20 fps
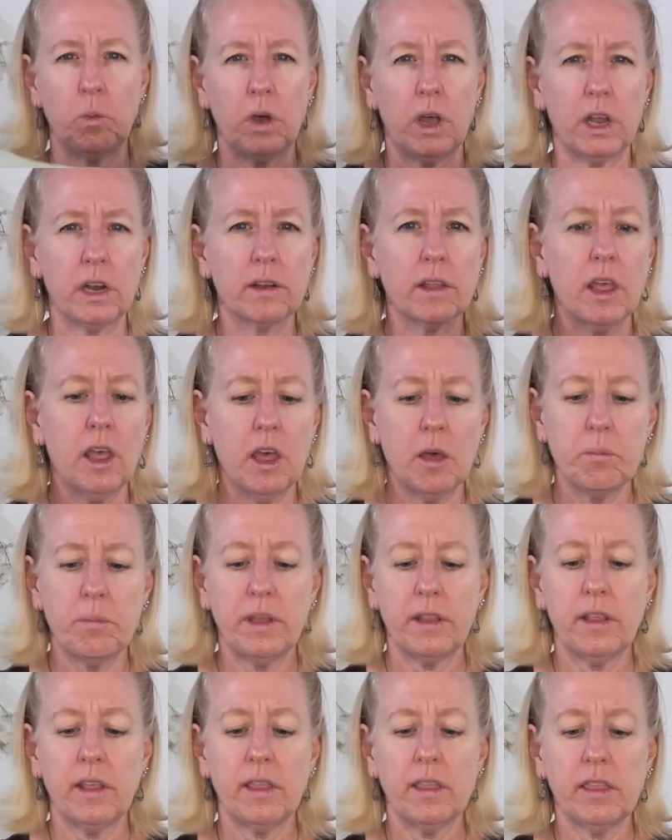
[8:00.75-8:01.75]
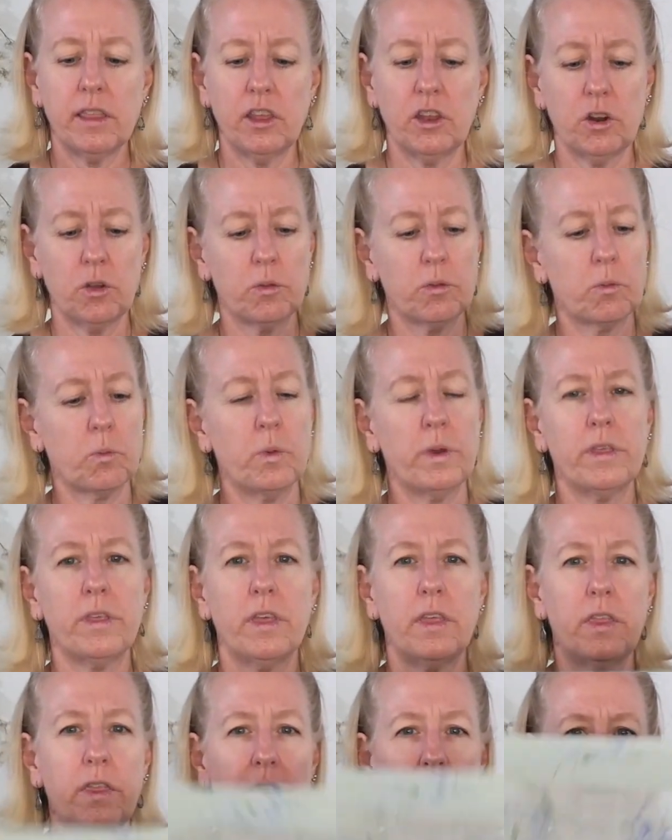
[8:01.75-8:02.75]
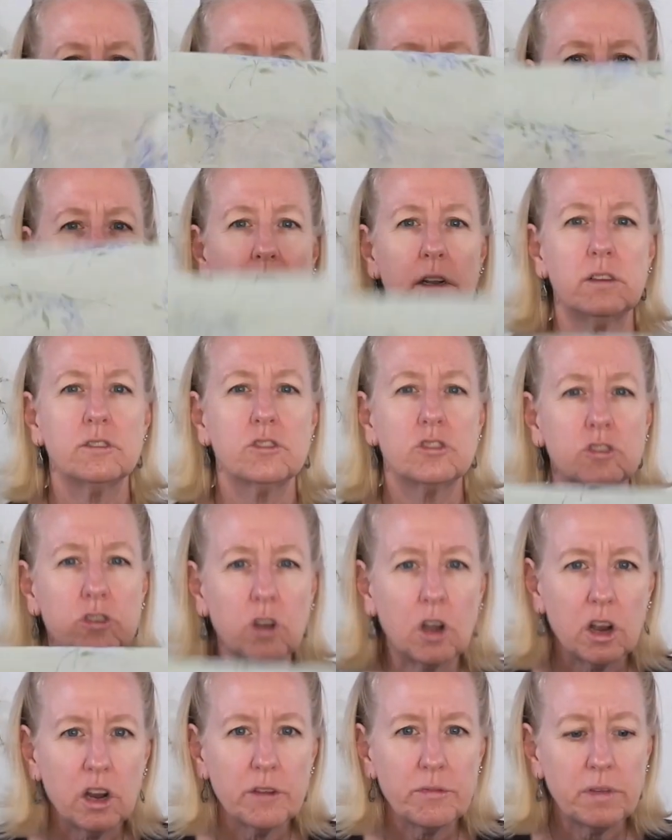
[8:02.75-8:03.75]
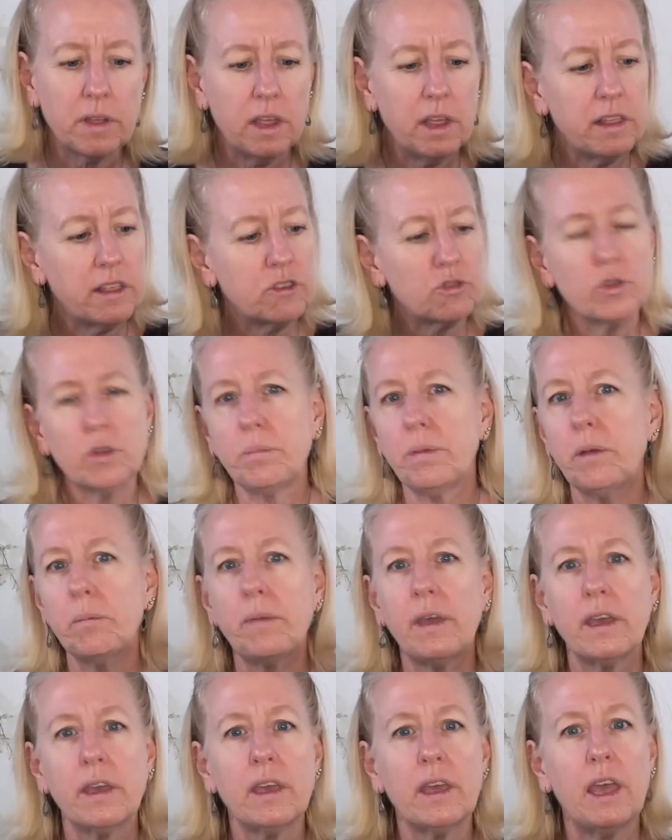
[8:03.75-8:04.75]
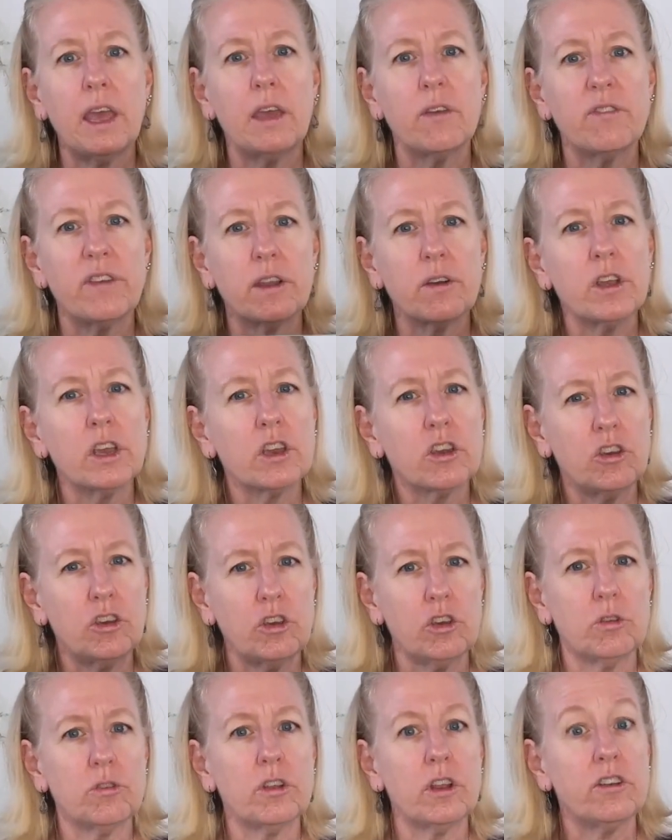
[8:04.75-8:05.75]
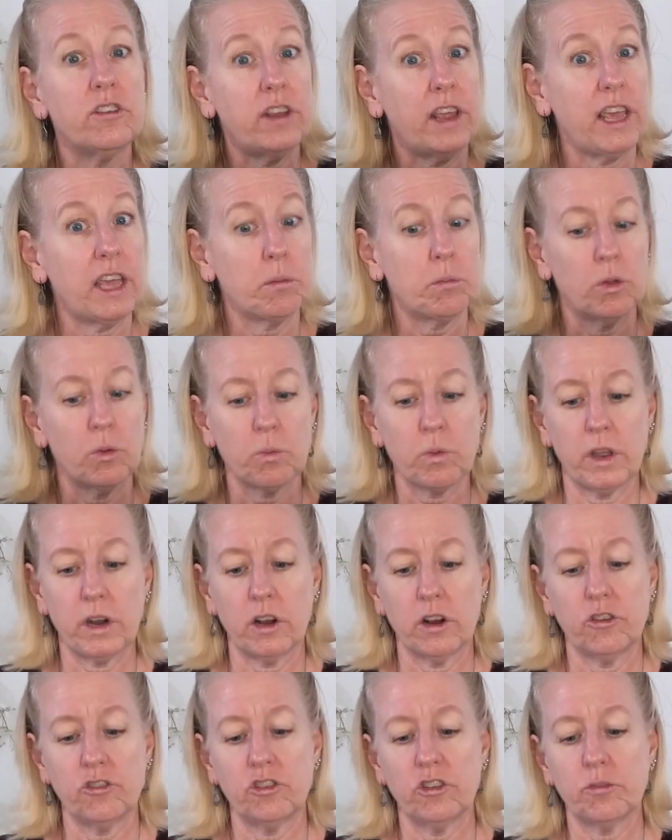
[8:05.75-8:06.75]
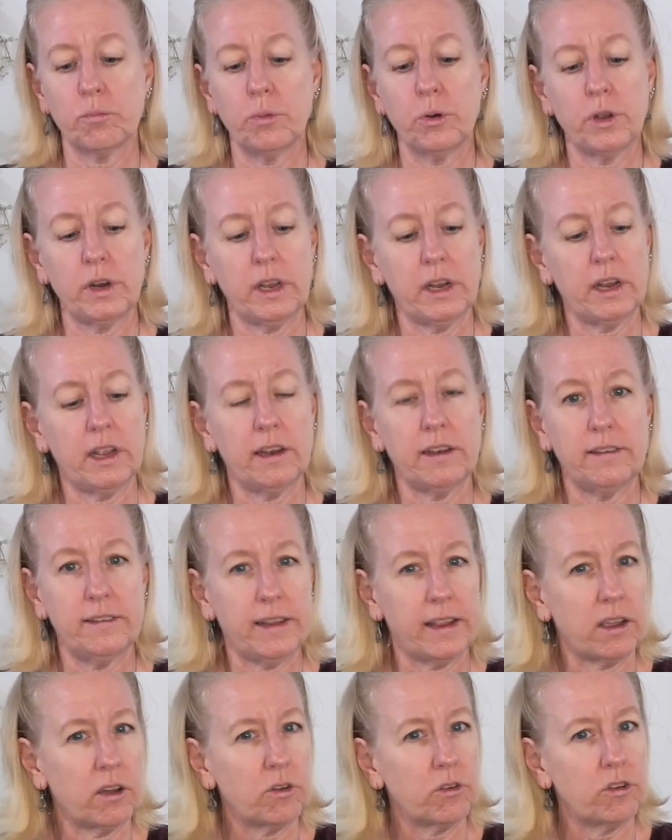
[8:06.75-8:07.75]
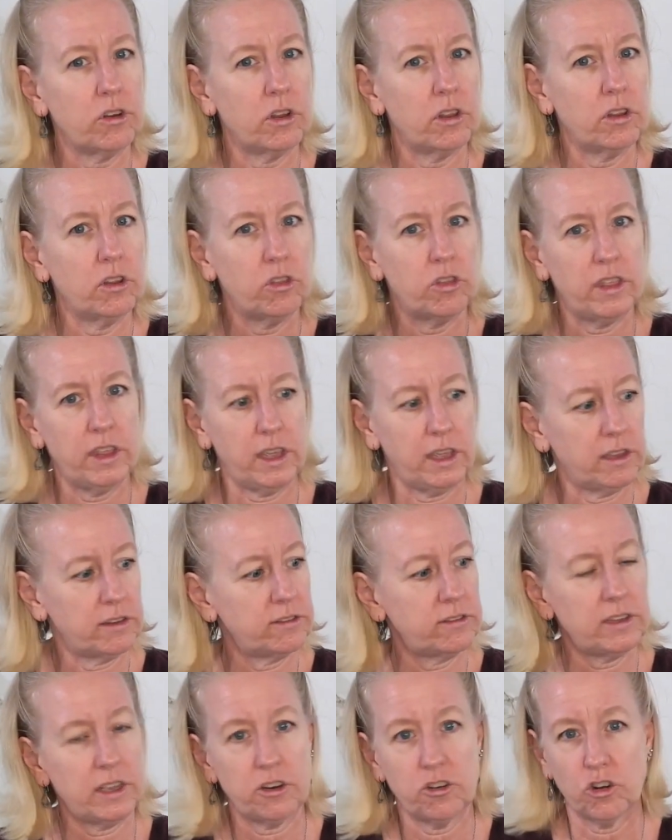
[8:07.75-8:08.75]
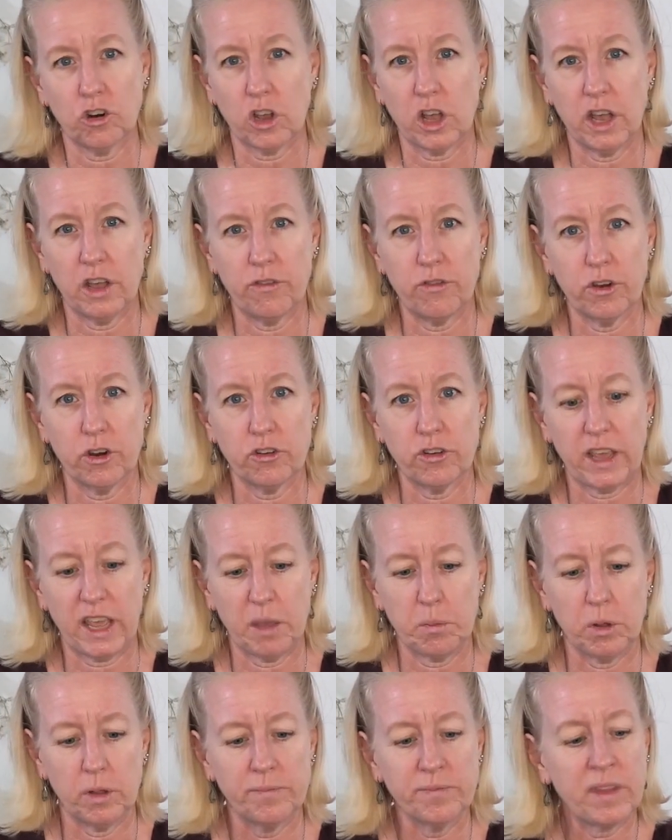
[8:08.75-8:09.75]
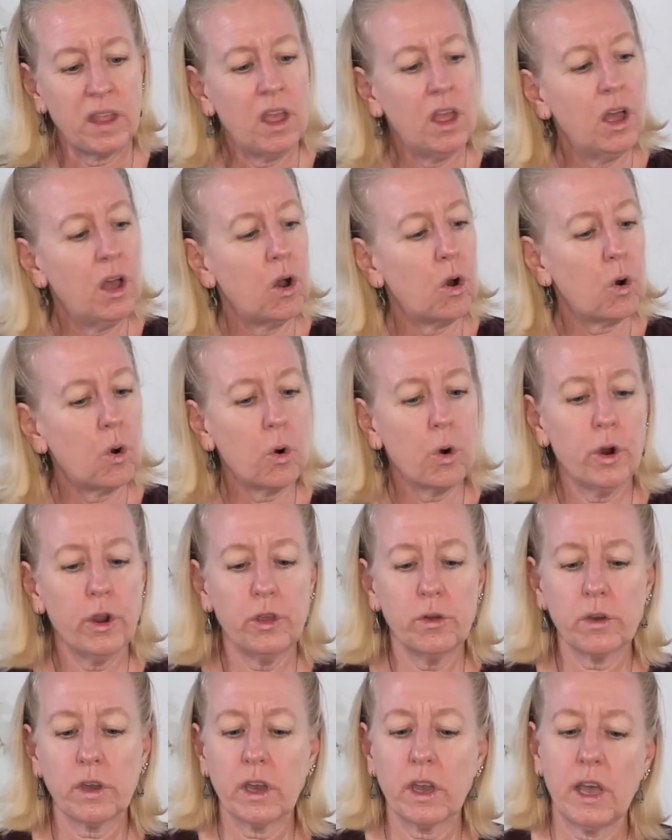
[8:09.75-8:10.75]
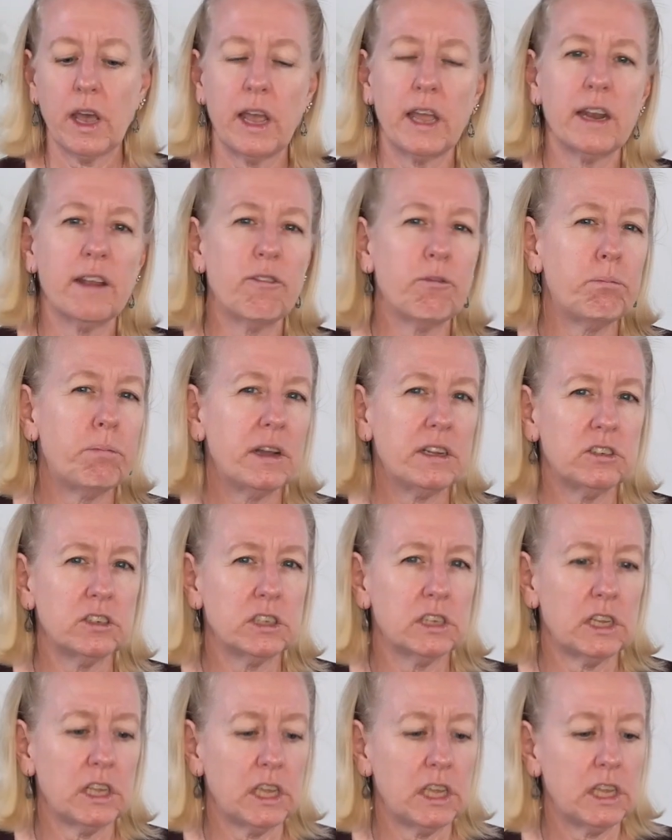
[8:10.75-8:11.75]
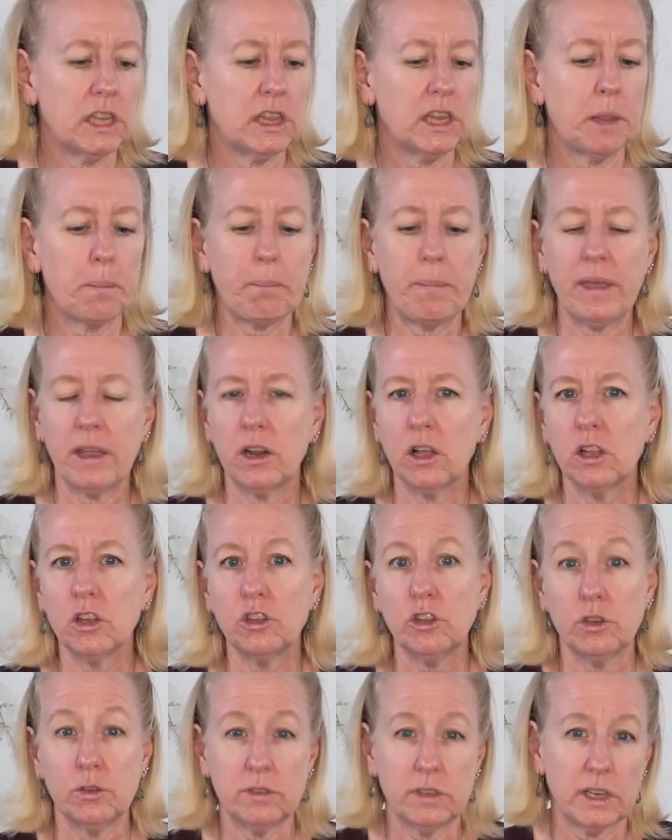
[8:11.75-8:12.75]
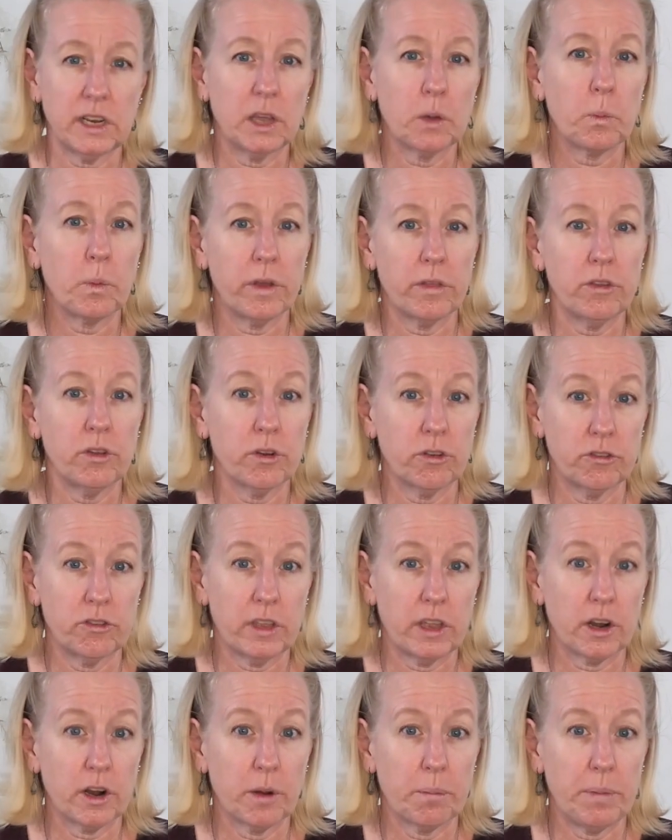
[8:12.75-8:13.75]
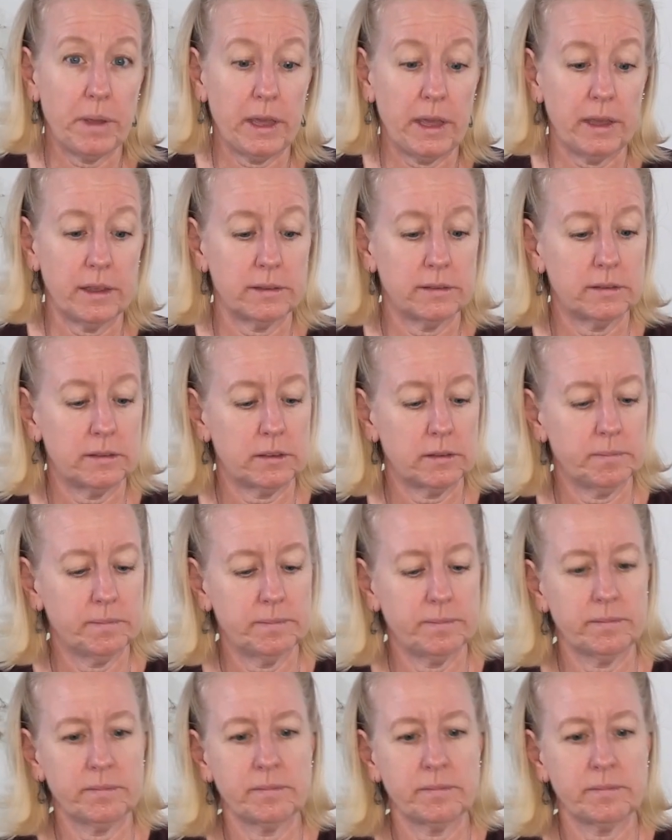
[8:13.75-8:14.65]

one, but you know, with this scarf, this would make a very cute table runner, just putting it down the center of your table. Or you could kind of bunch it in the middle using it with your centerpiece.